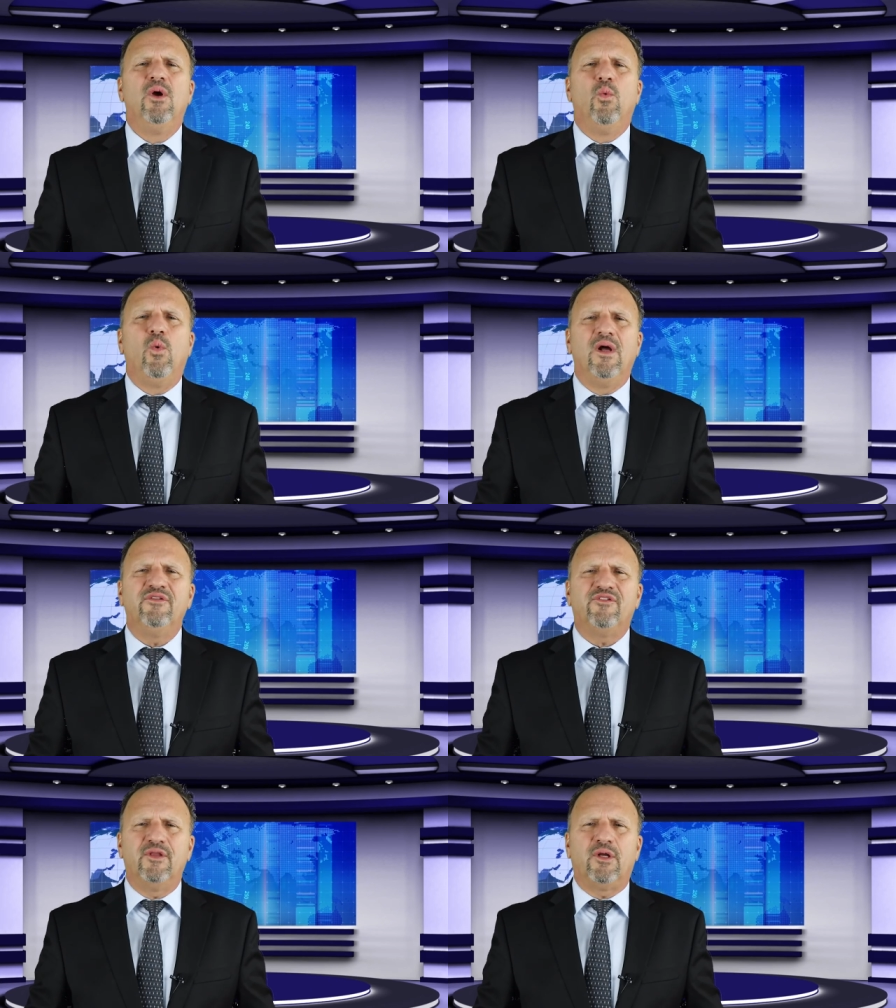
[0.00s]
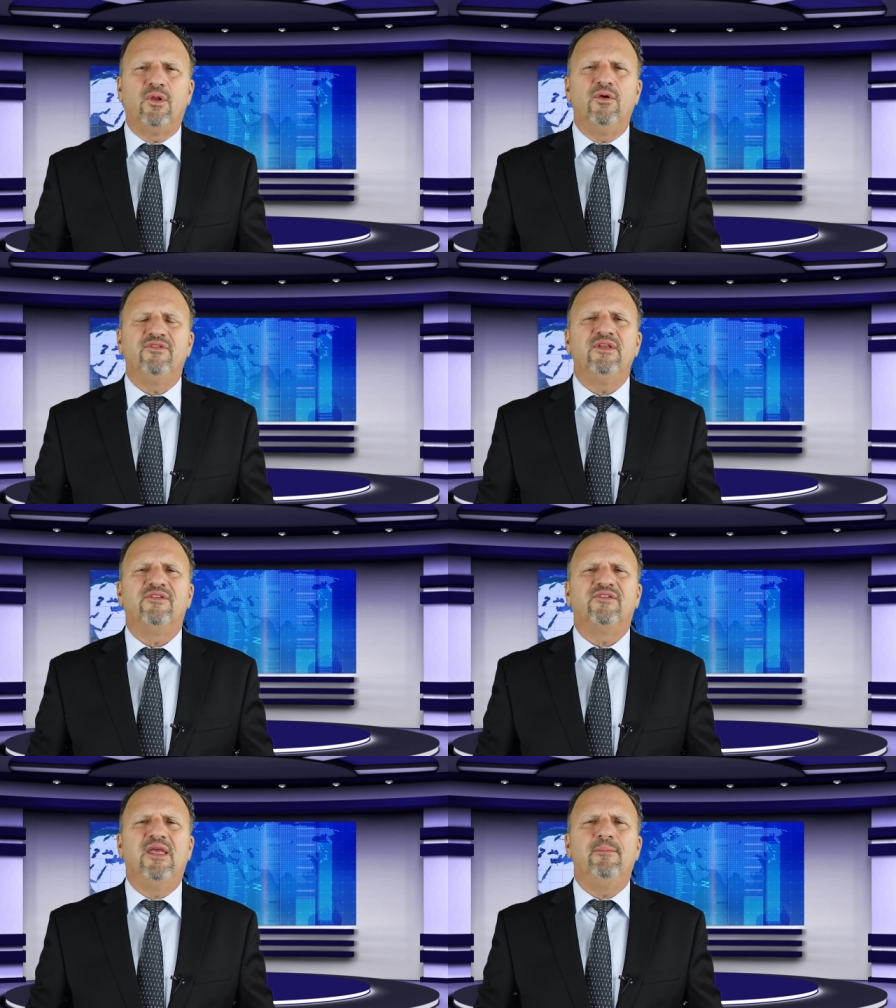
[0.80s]
Once the closing
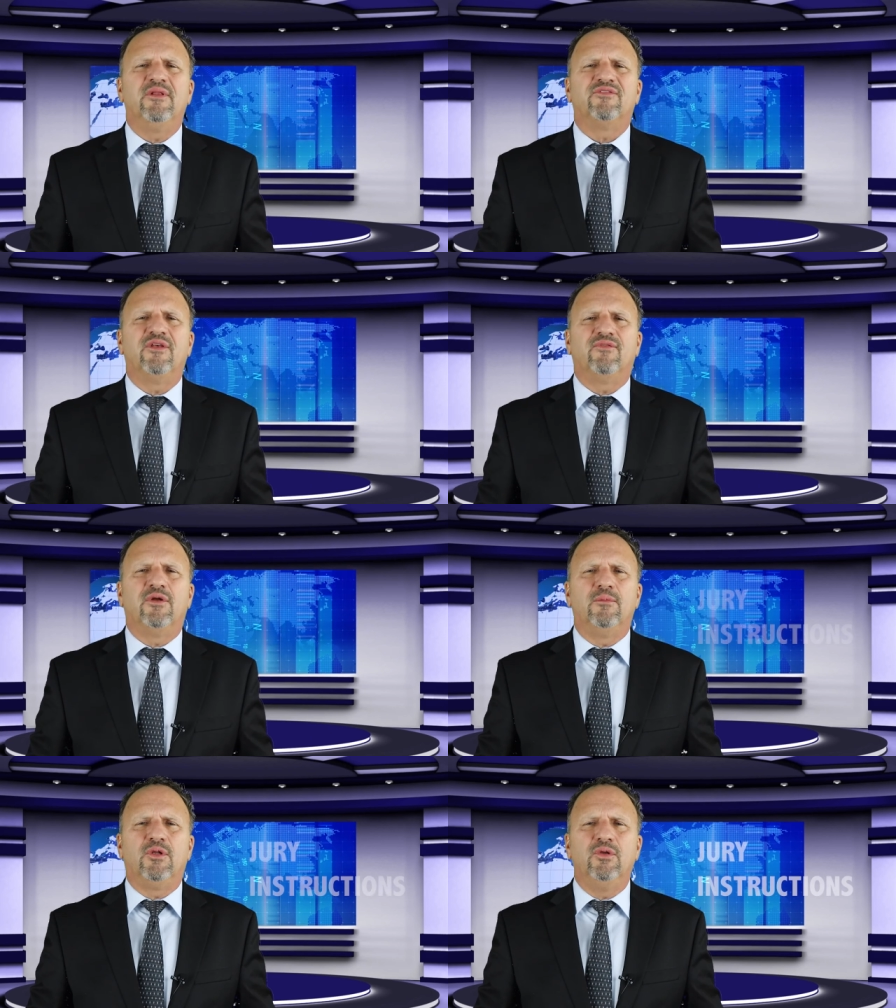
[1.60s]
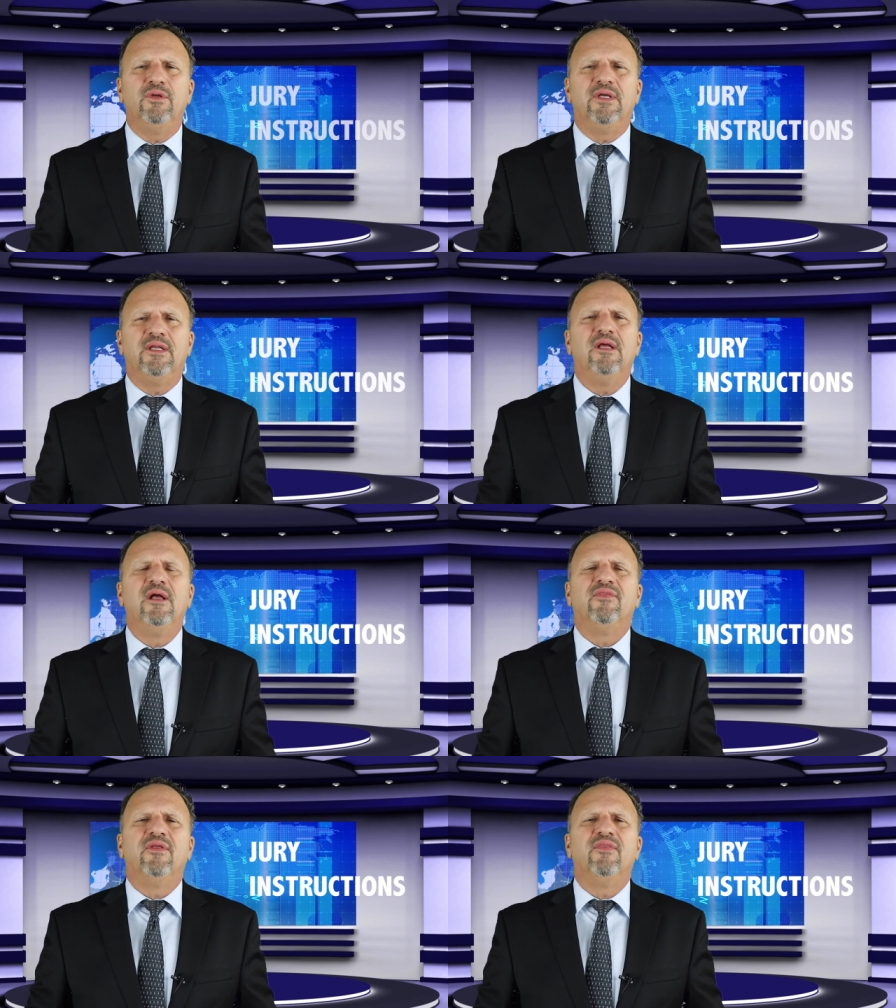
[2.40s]
statements have concluded,
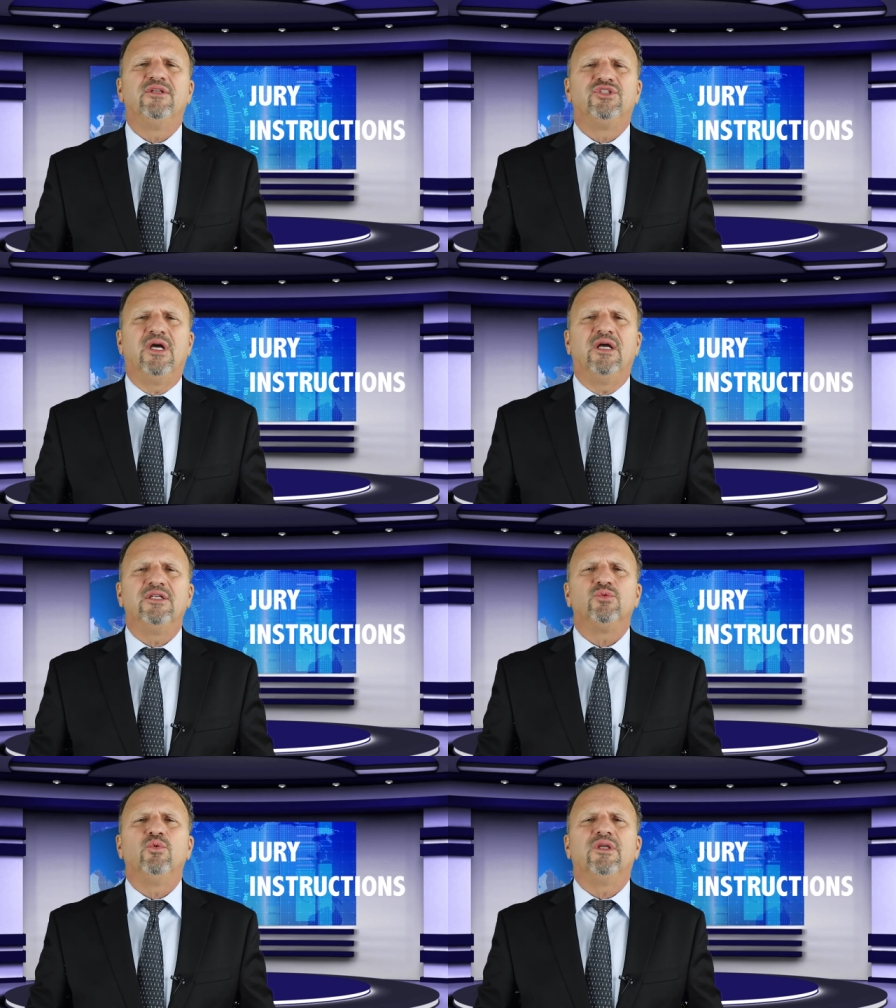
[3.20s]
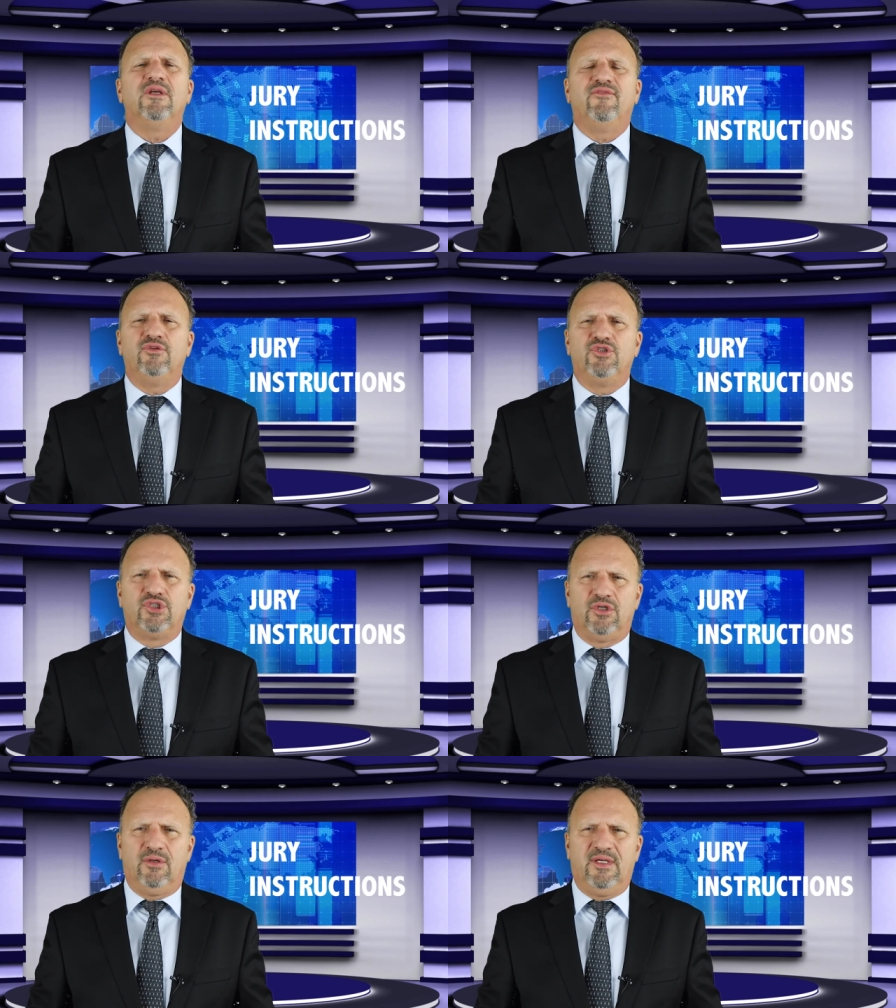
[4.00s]
then the judge will give you
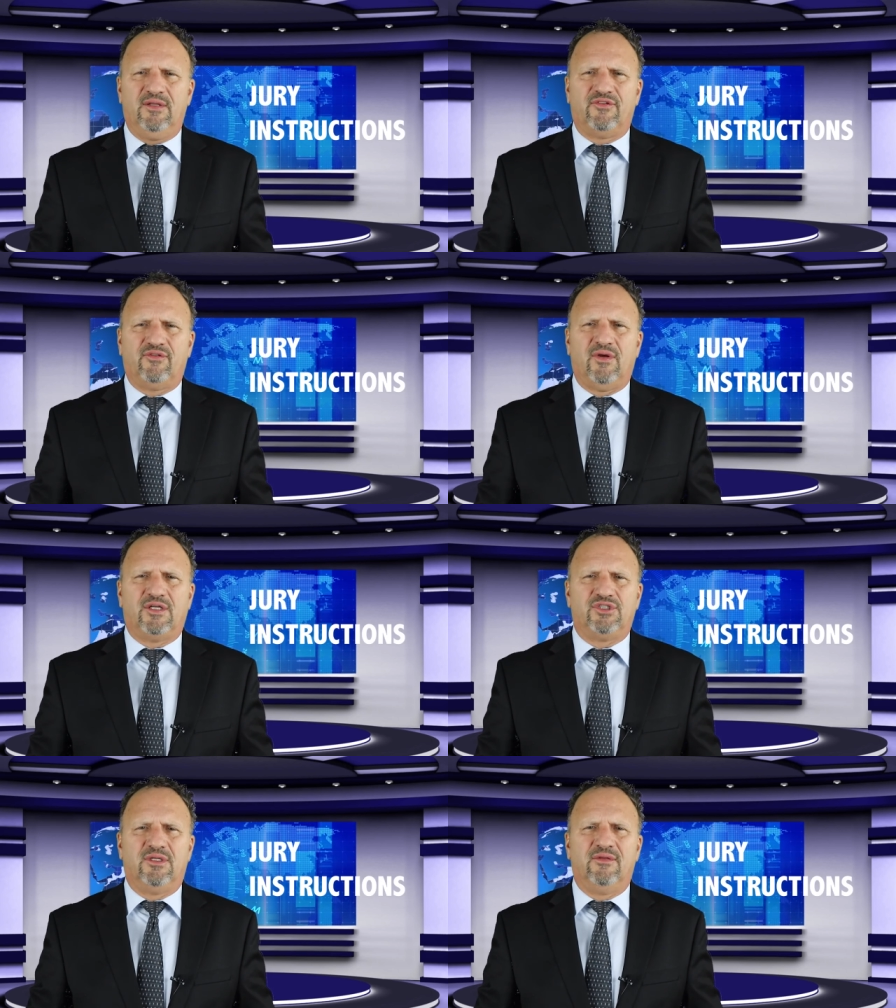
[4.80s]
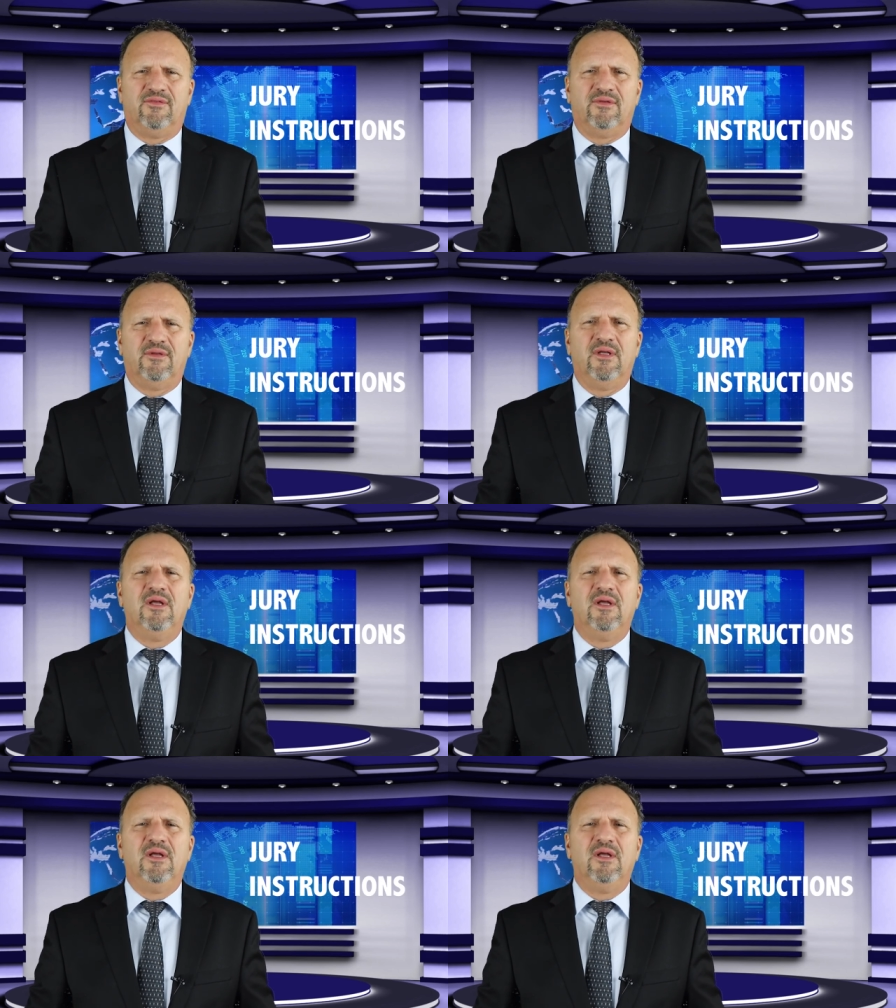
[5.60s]
jury instructions.